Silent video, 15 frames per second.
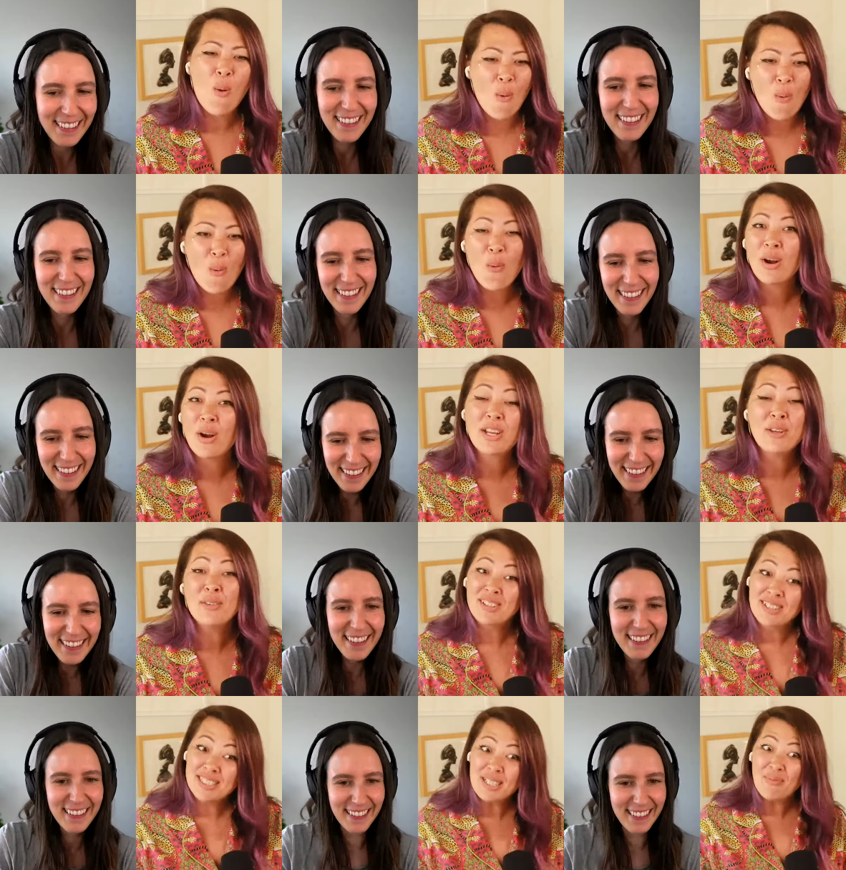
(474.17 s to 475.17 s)
Speaker 1: Or you
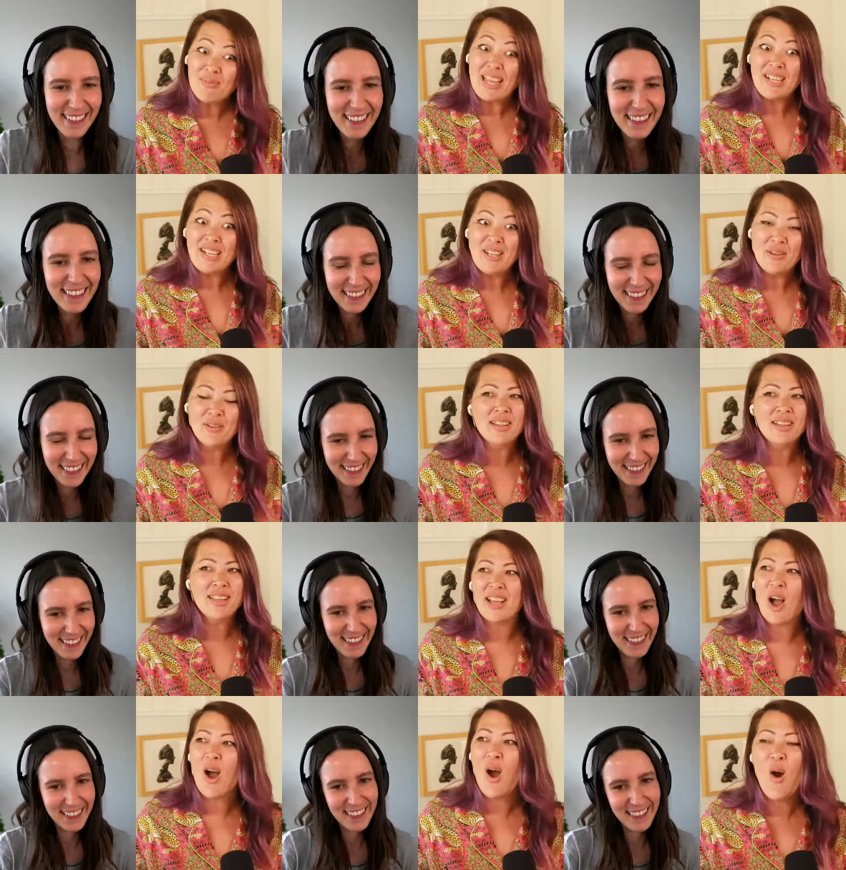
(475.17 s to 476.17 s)
learn something new. You're like,
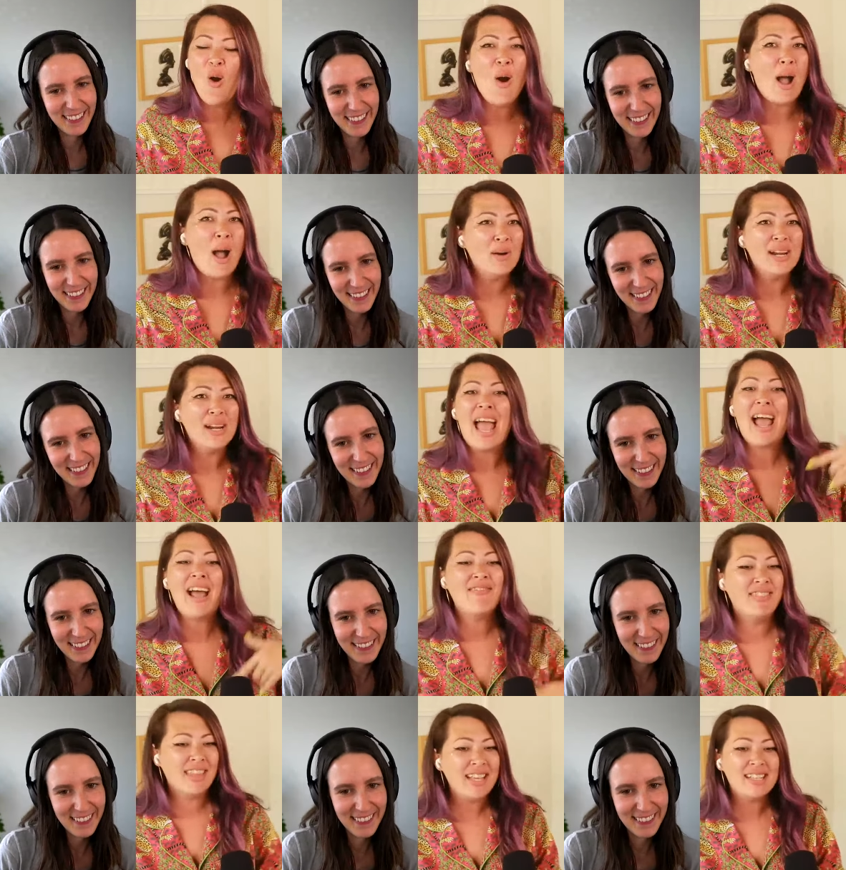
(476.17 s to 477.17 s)
oh, I want to add
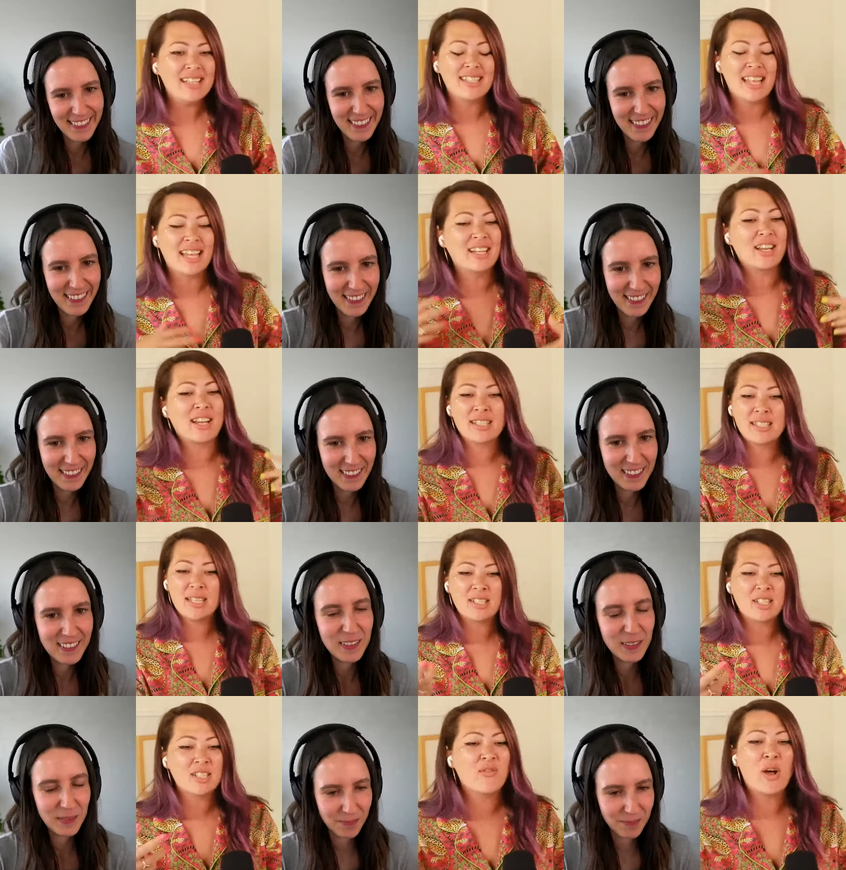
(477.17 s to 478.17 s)
this, like, because it
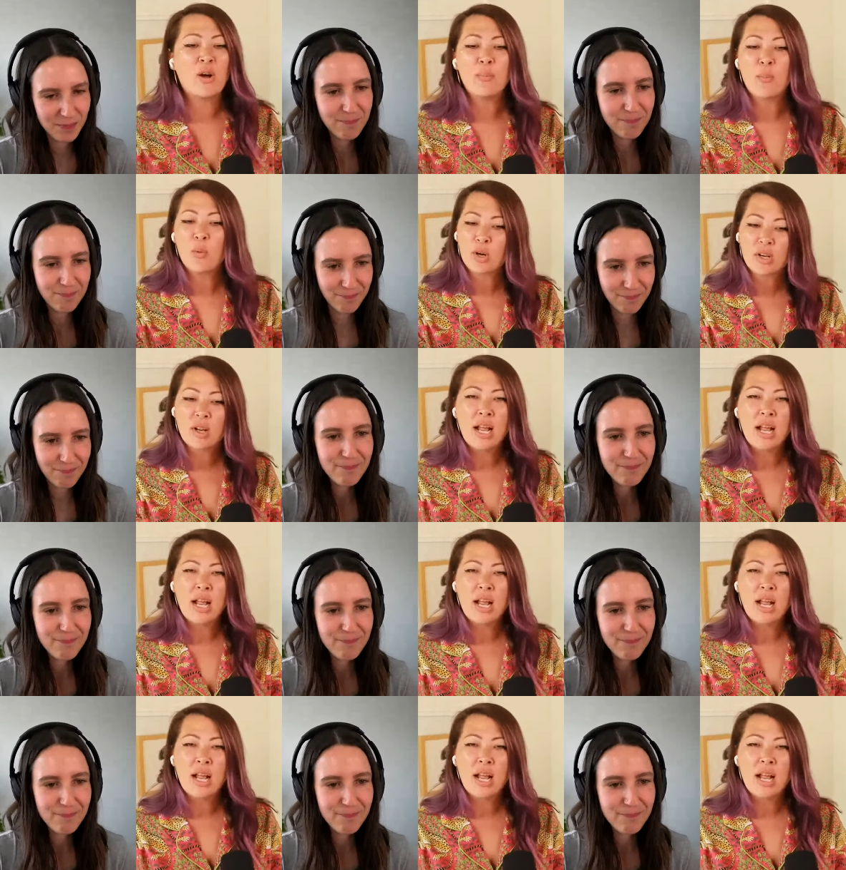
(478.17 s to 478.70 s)
just felt more.